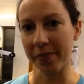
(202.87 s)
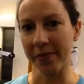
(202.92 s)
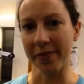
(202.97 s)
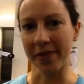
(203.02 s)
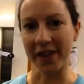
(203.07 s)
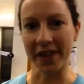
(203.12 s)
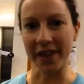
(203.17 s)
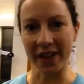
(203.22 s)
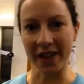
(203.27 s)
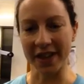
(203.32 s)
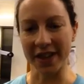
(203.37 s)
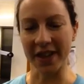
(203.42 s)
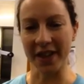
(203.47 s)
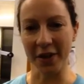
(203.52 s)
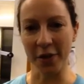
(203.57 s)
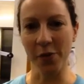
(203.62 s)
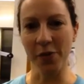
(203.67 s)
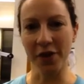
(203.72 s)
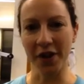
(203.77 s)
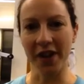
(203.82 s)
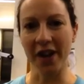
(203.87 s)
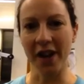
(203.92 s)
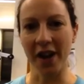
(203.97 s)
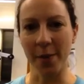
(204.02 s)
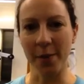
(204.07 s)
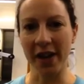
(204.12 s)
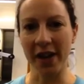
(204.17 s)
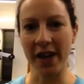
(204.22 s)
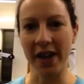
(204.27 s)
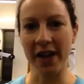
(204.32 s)
the knees are going to want to
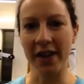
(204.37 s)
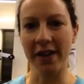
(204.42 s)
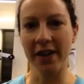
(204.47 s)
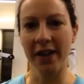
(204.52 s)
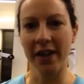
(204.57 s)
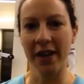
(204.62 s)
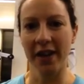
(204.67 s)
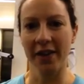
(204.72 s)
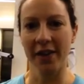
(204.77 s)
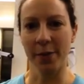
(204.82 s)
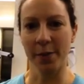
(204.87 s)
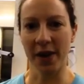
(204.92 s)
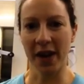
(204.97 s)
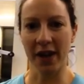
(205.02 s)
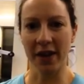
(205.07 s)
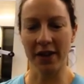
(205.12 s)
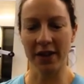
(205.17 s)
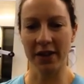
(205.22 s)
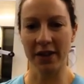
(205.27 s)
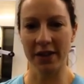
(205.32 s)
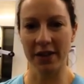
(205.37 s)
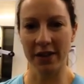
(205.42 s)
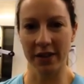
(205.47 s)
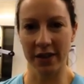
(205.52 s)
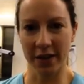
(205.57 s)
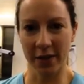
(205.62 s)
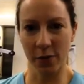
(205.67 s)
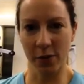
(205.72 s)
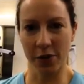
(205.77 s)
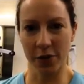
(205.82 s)
come in, the back's
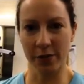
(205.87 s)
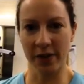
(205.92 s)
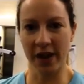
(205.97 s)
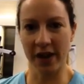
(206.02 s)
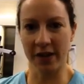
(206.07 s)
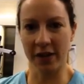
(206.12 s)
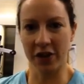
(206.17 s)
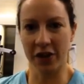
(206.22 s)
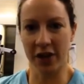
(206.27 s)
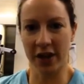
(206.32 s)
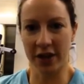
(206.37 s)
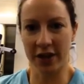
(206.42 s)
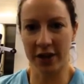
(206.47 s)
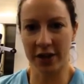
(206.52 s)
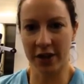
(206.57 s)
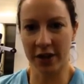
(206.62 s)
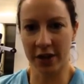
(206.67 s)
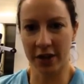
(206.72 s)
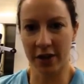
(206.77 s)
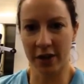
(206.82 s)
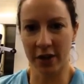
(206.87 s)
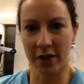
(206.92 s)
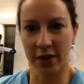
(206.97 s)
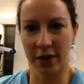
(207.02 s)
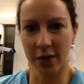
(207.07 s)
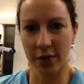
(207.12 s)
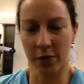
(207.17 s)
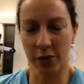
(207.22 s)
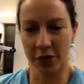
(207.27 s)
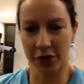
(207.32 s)
going to want to round, the chest is going to
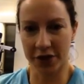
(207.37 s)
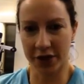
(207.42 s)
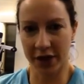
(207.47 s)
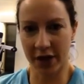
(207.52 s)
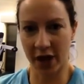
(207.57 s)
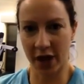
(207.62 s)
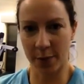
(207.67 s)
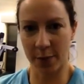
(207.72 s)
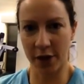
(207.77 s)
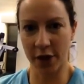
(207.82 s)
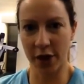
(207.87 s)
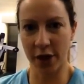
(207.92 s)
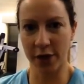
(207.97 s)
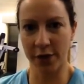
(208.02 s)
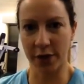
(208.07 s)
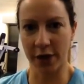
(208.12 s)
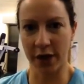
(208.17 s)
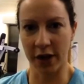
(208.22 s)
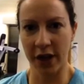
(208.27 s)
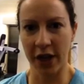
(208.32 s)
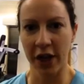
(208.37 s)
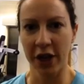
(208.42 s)
want to come over.